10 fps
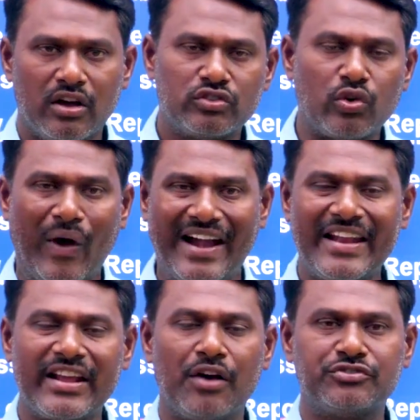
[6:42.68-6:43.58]
so
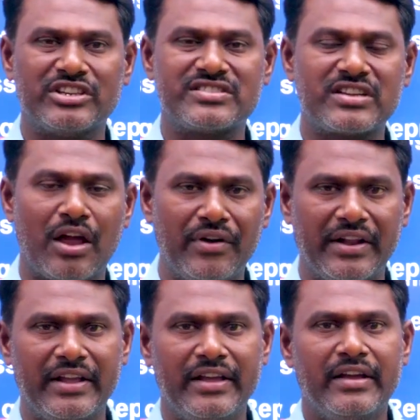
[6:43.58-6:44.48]
widening of chest
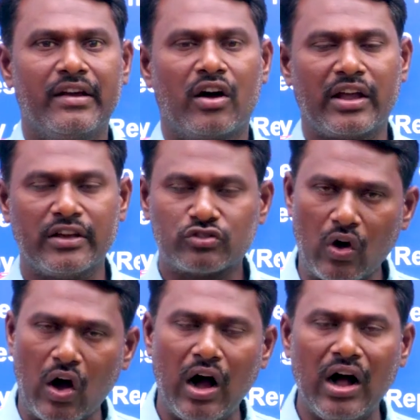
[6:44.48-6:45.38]
cavity. Okay, so
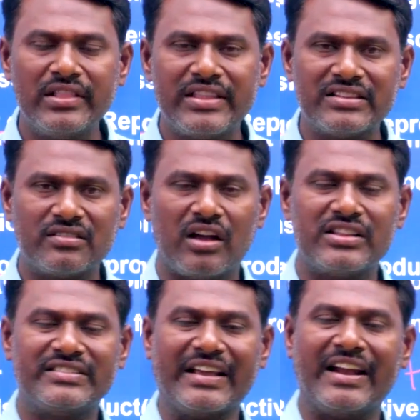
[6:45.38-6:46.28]
all these are
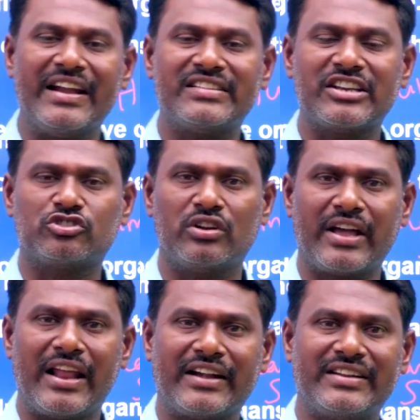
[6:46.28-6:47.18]
the secondary sexual
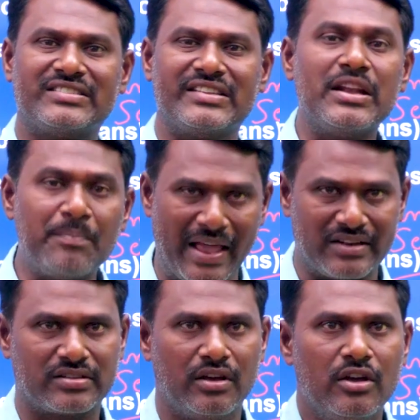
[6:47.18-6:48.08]
characters in
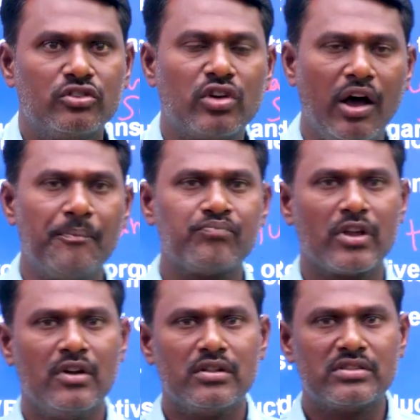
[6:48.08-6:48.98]
males. So
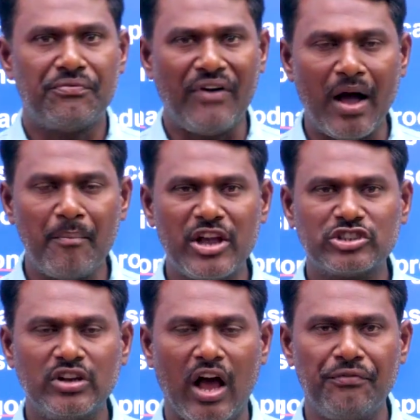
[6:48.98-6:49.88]
the
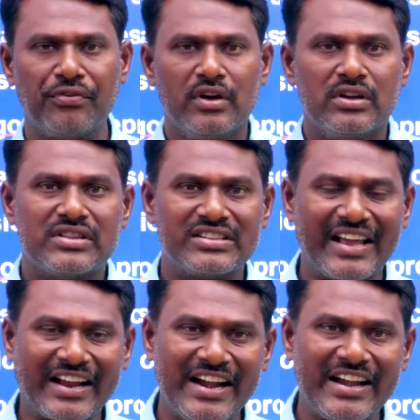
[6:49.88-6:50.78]
formation of the
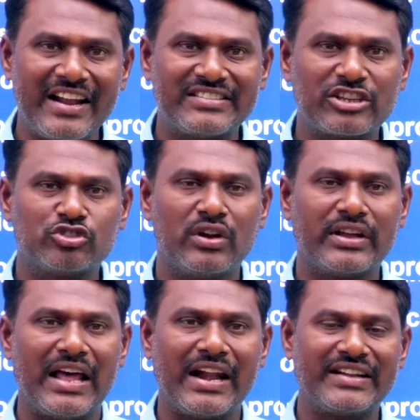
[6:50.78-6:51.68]
secondary sexual
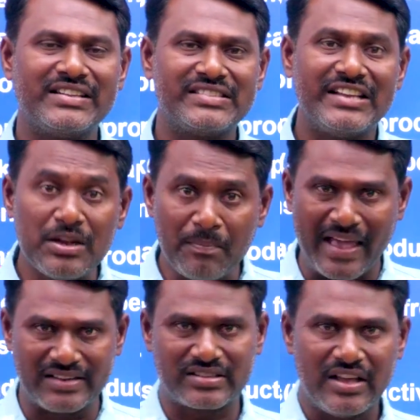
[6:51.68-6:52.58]
characters in
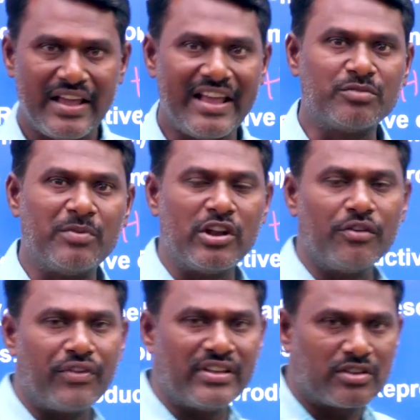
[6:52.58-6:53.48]
males is being
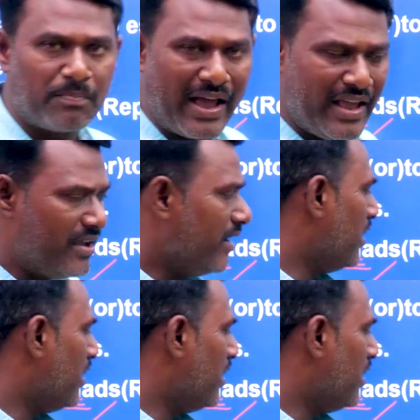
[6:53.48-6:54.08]
influenced by